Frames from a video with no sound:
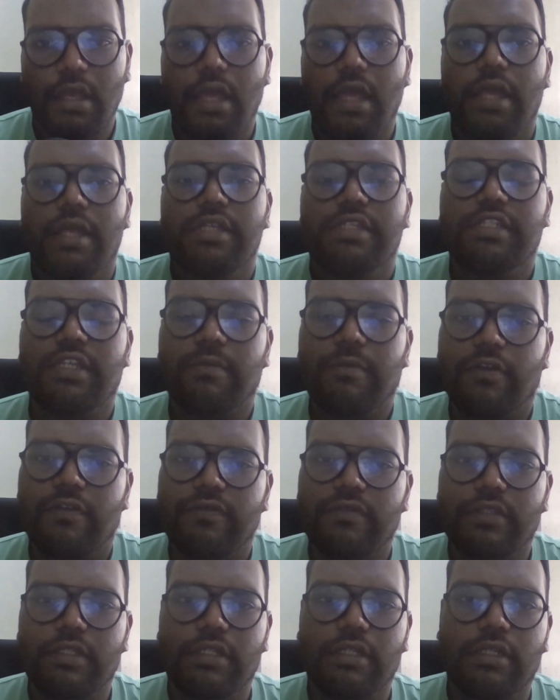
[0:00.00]
Some
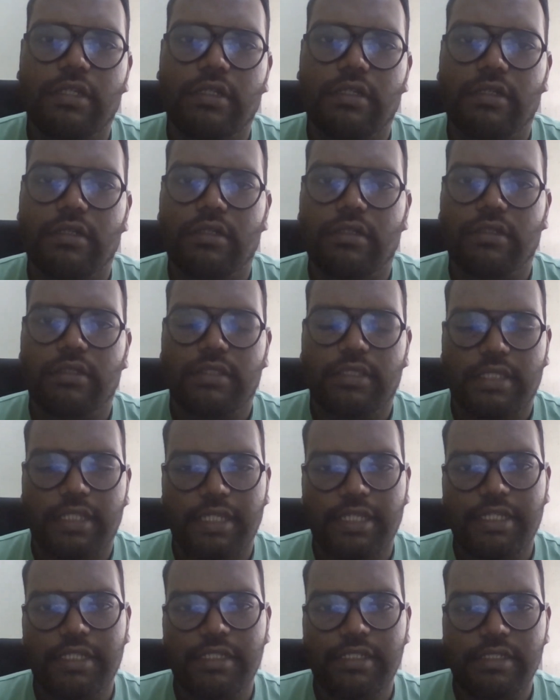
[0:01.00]
of the
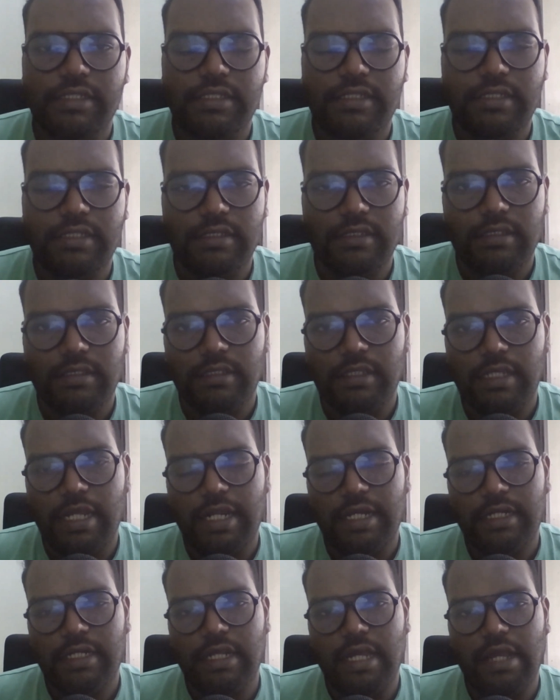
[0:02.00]
things
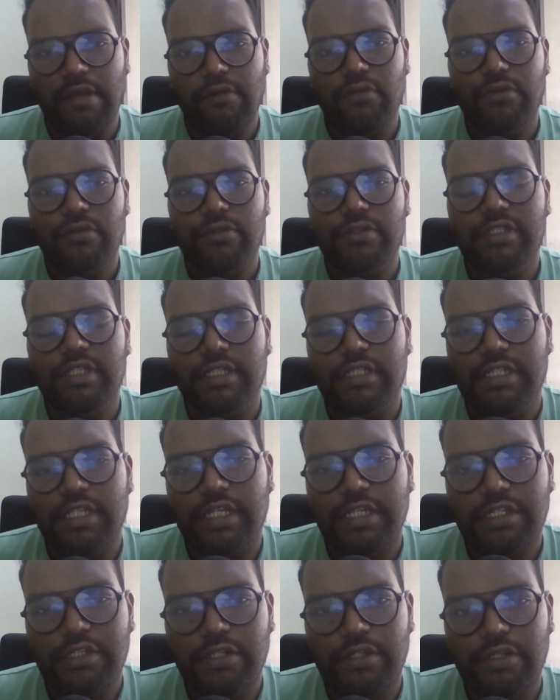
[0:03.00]
that I want to
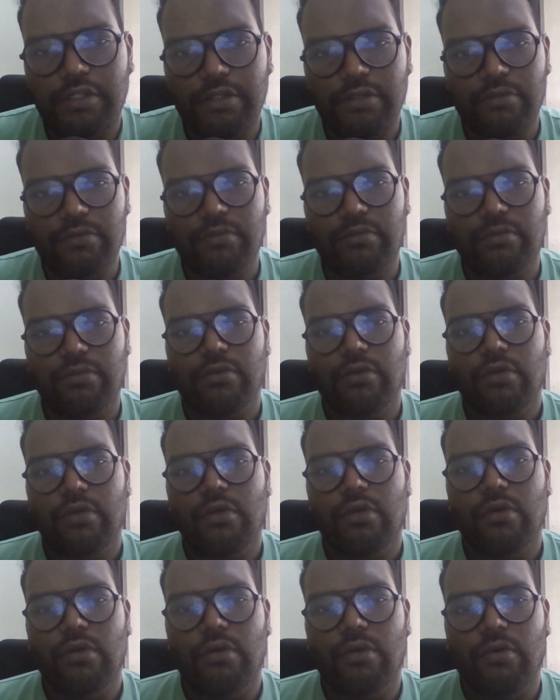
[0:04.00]
suggest you
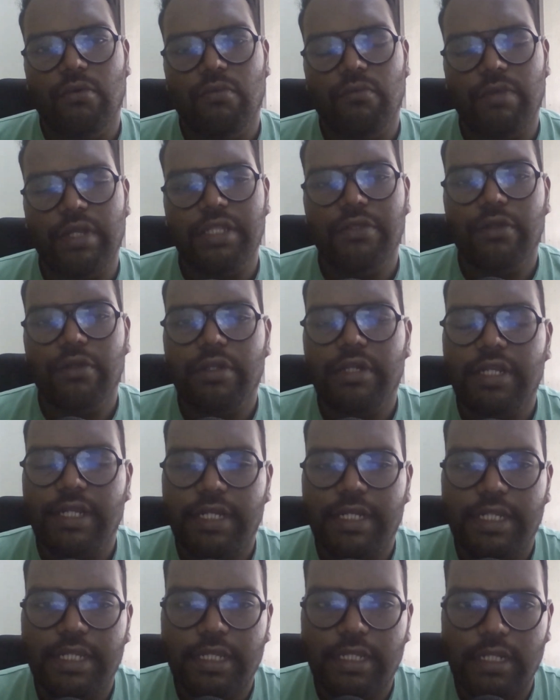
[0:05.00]
when you're
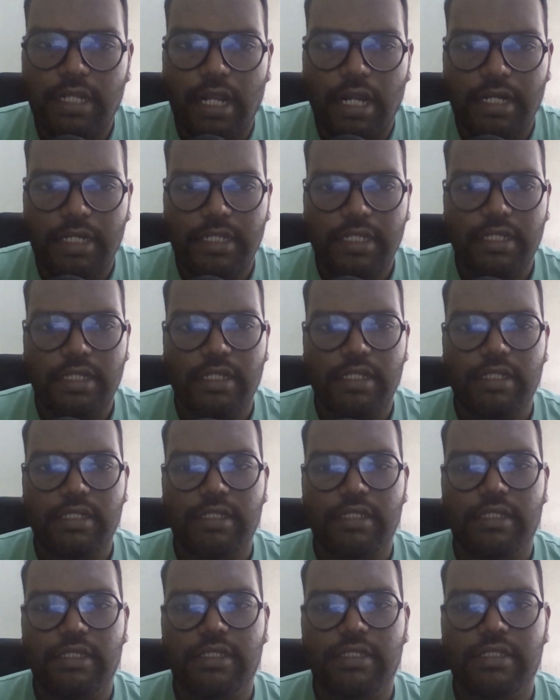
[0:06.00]
reading an article
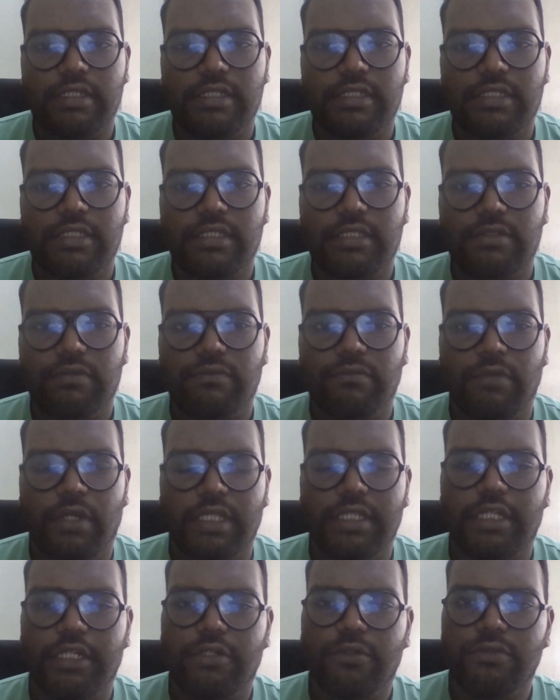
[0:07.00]
is
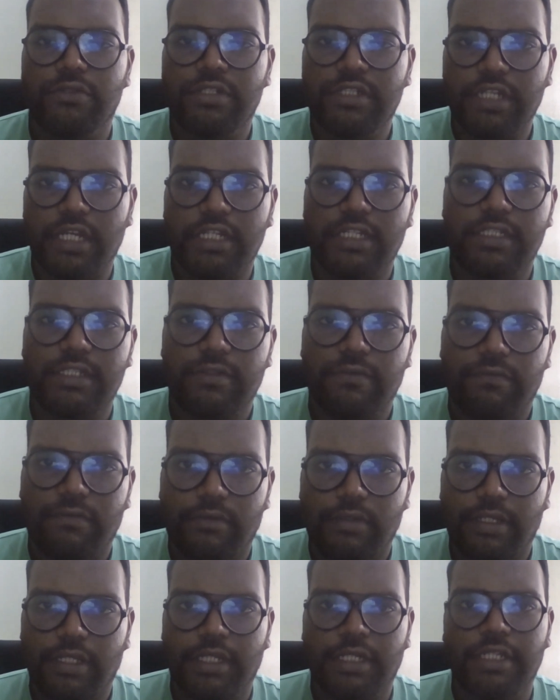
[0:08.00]
whether to judge
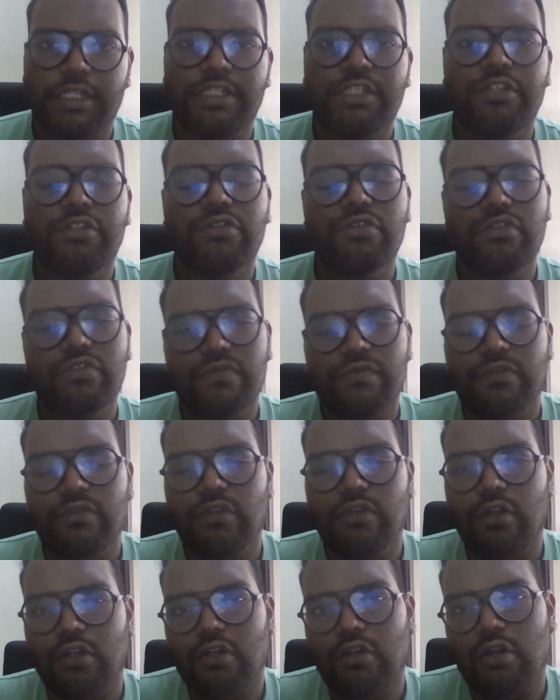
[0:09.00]
it is
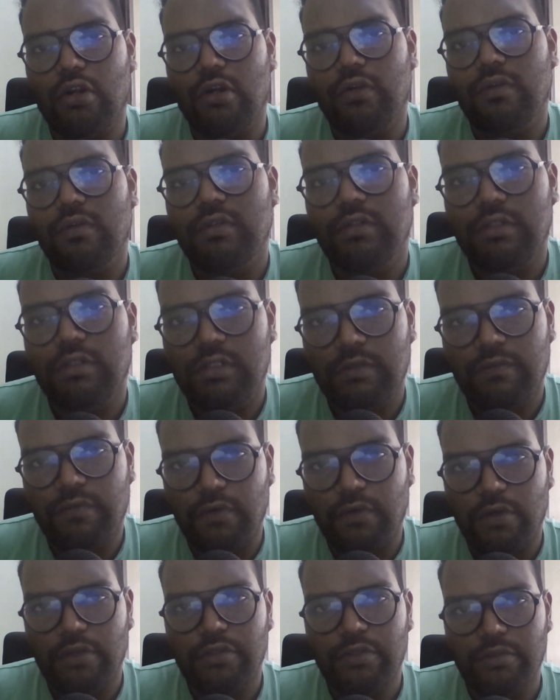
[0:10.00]
useful or not
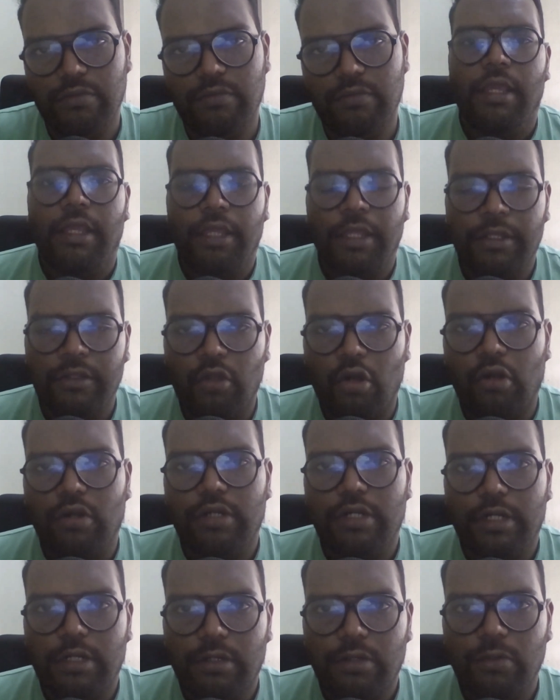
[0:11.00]
for you. In
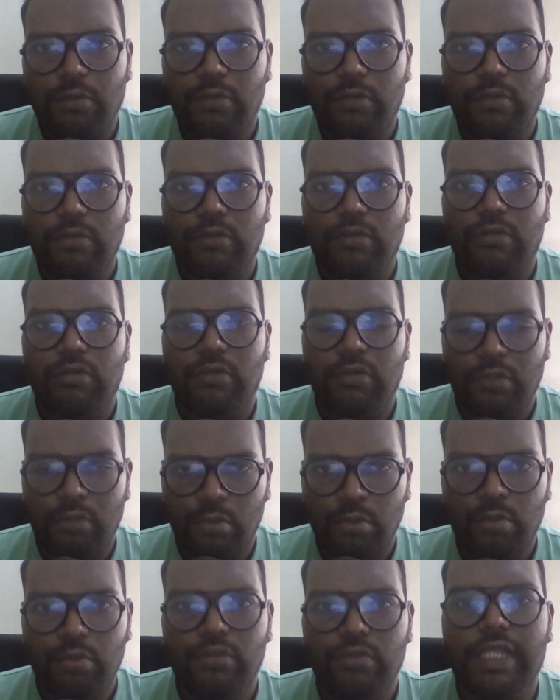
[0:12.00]
order to
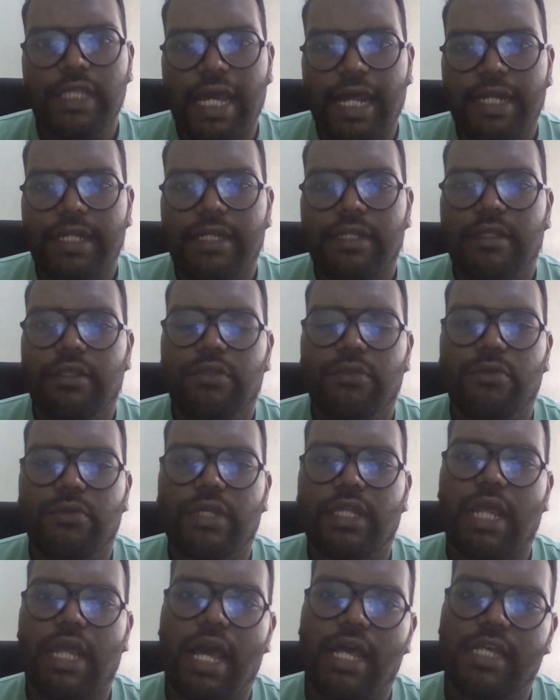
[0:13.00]
do that, you
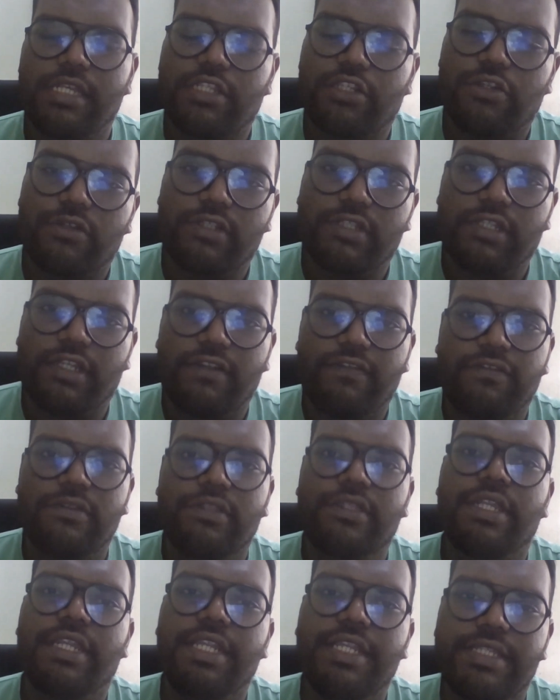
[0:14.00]
can ask yourself
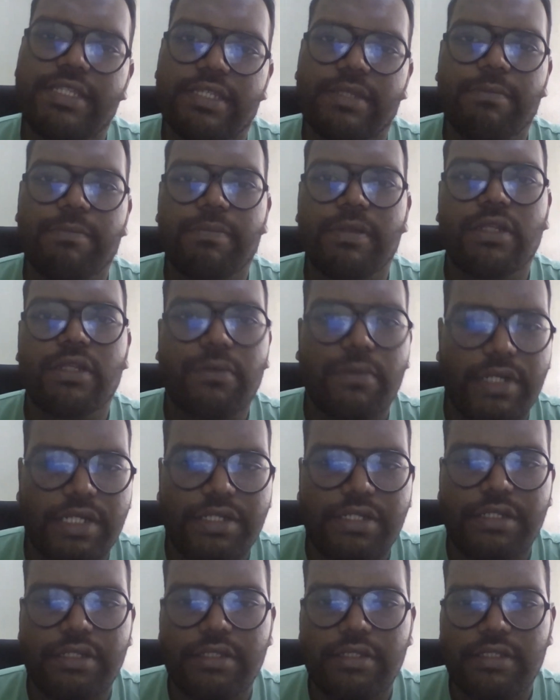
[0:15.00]
three simple
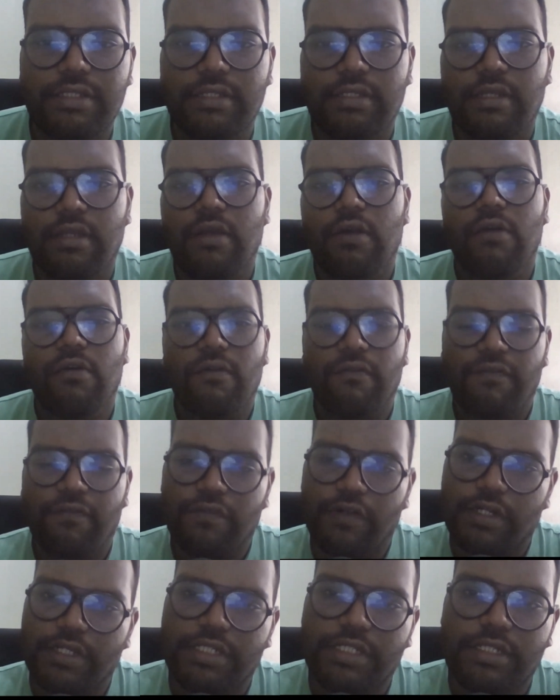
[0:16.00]
questions.
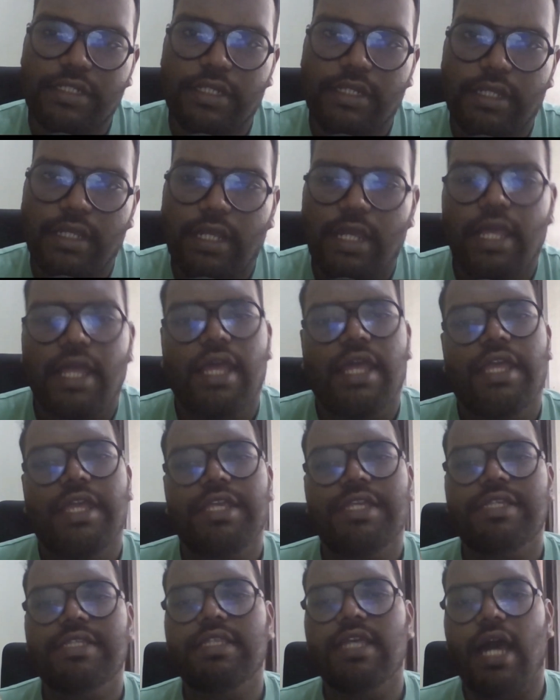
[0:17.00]
First,
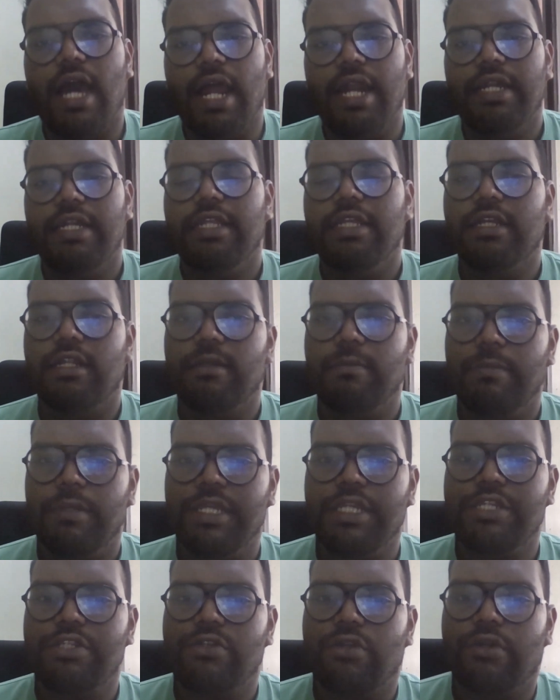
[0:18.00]
is the article
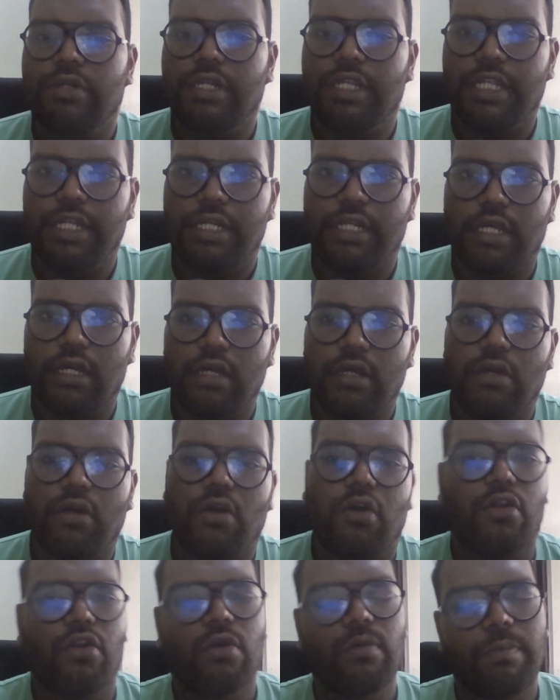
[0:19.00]
based on data
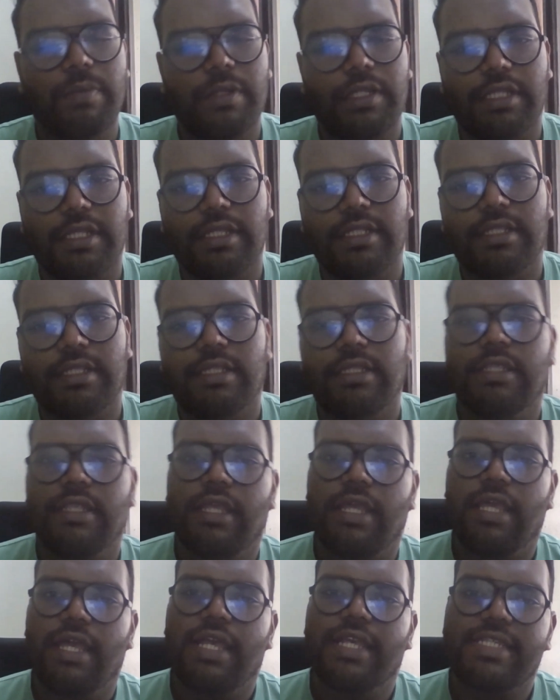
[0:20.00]
or opinion?
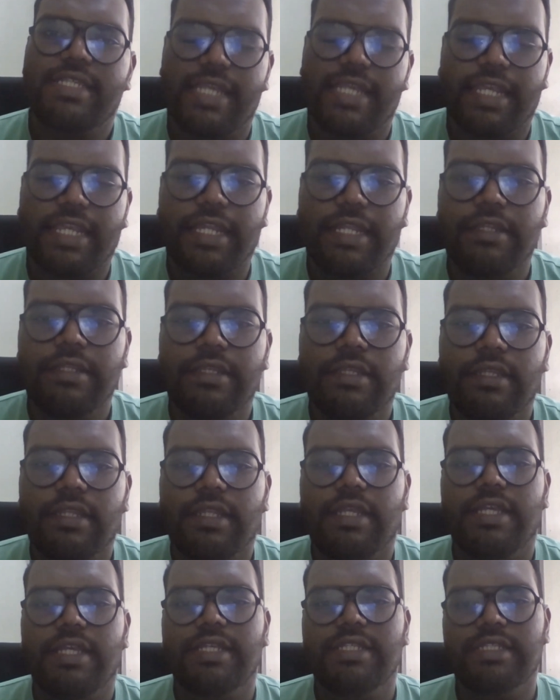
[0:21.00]
Second,
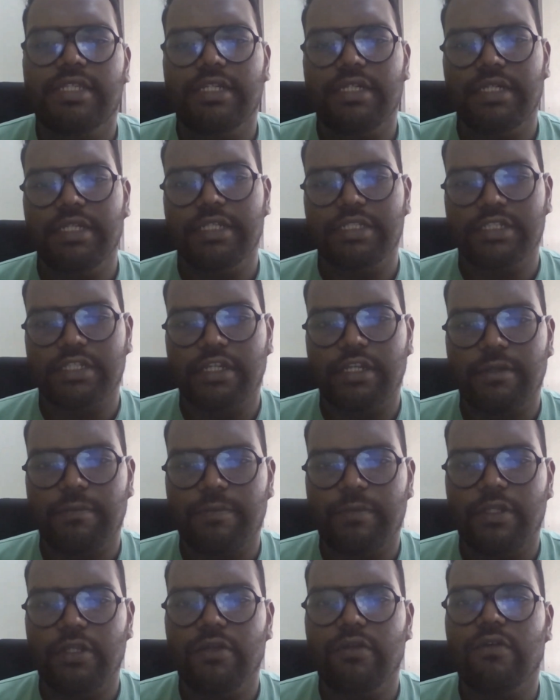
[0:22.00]
is it
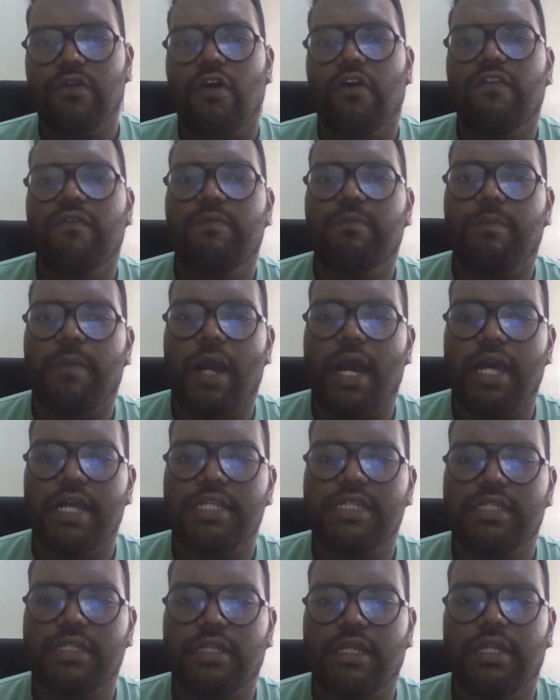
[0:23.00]
descriptive of
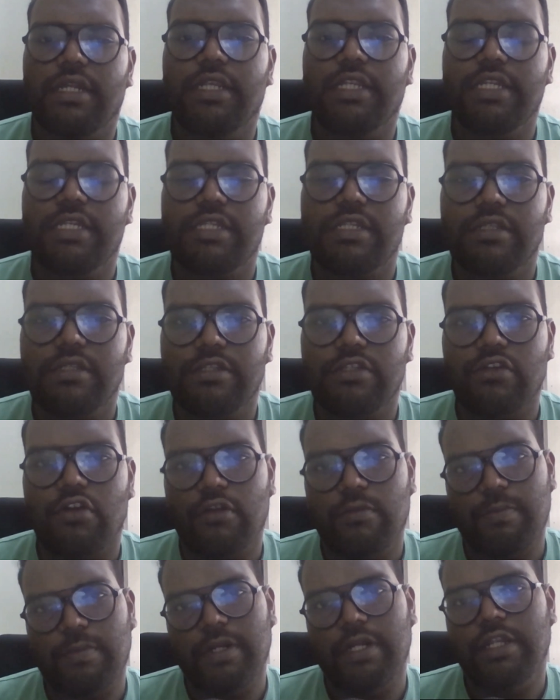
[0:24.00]
past conditions
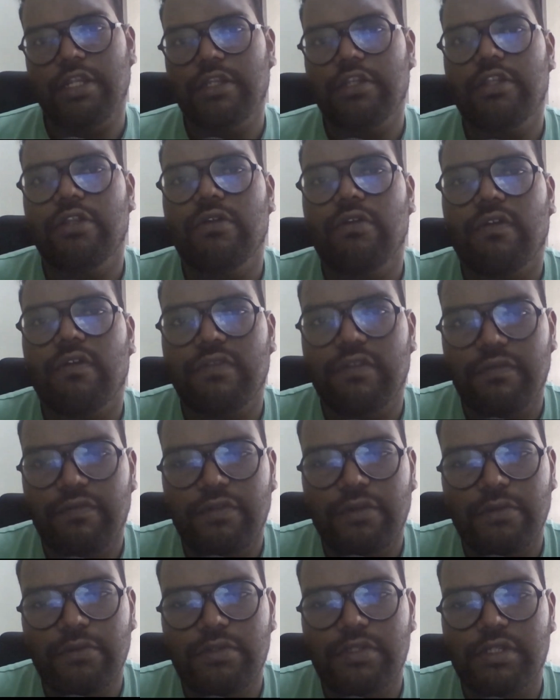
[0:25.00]
or predictive of the
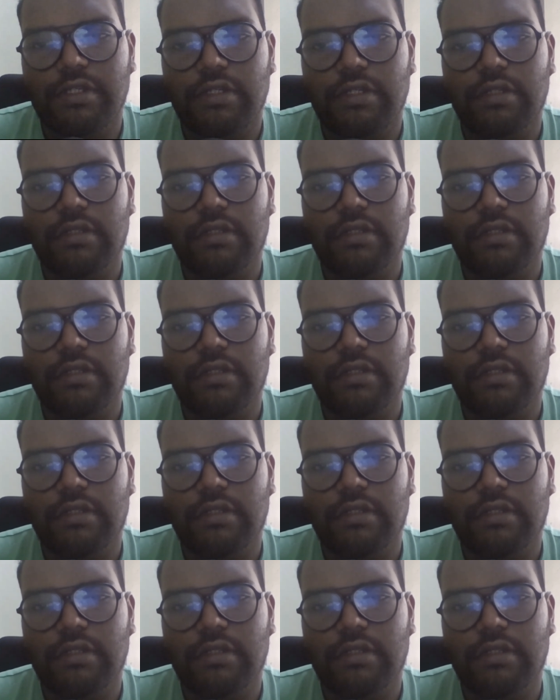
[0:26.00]
future?